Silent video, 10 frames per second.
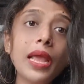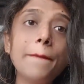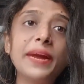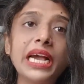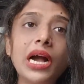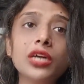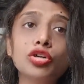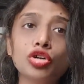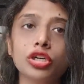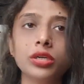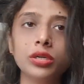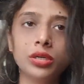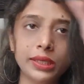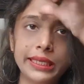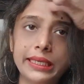But I can't cook.
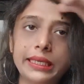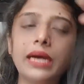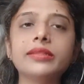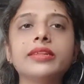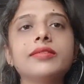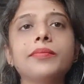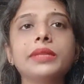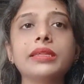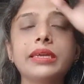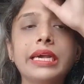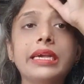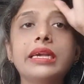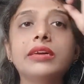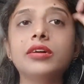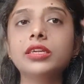Yeah, that's something that I
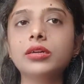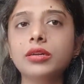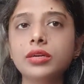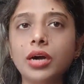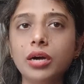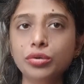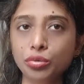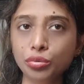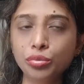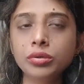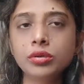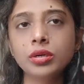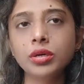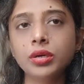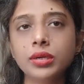really can't do.
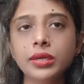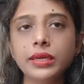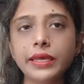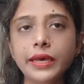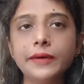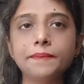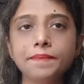Yeah.